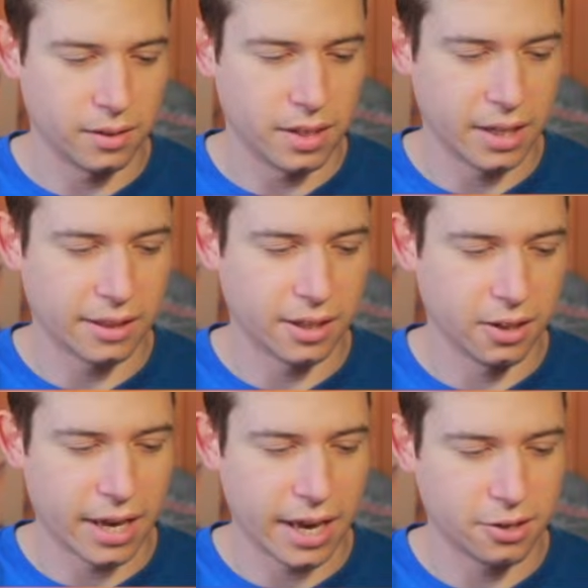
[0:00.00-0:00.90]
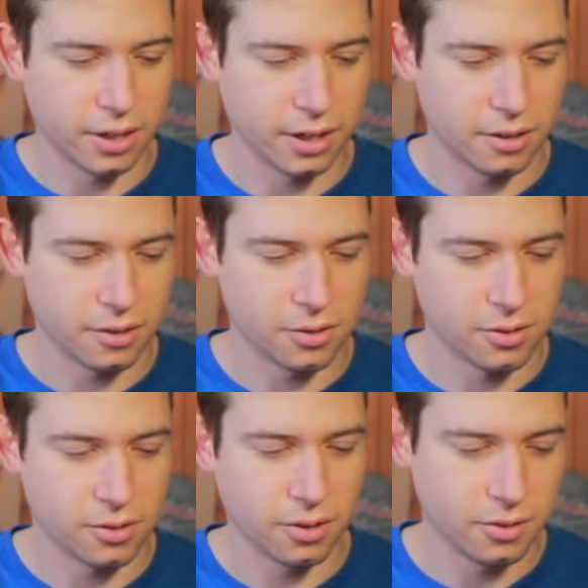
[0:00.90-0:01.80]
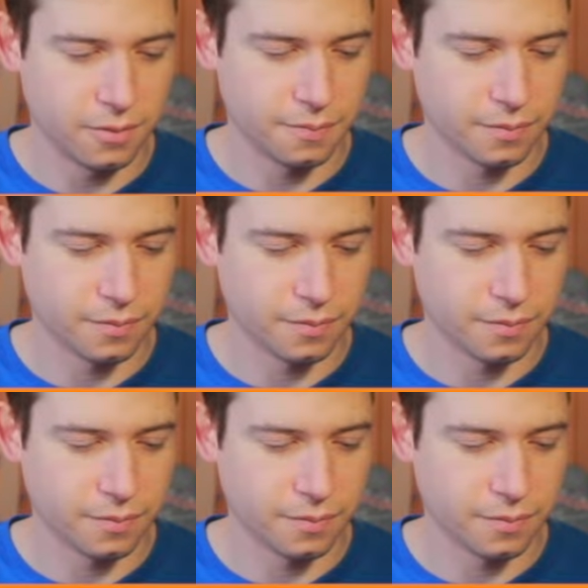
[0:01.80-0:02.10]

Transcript: To get the location error is just so